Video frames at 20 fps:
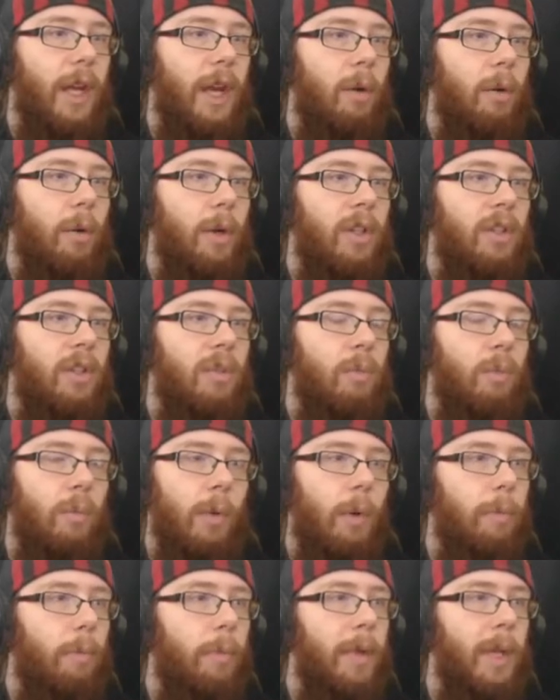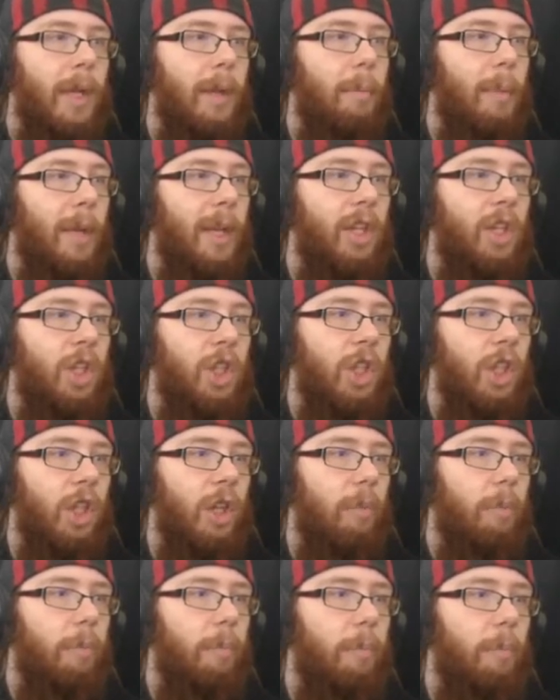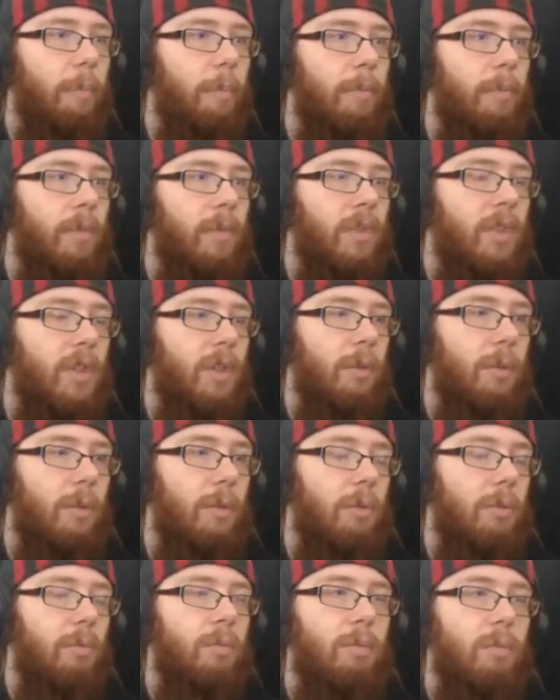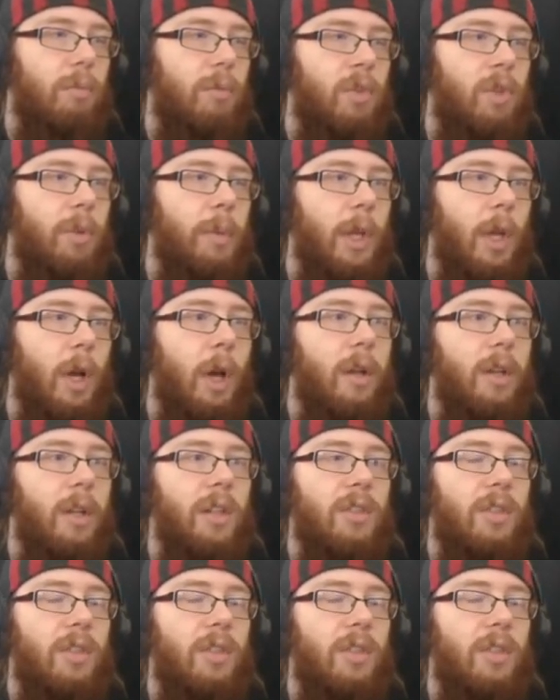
It won't be a big ship, to be honest.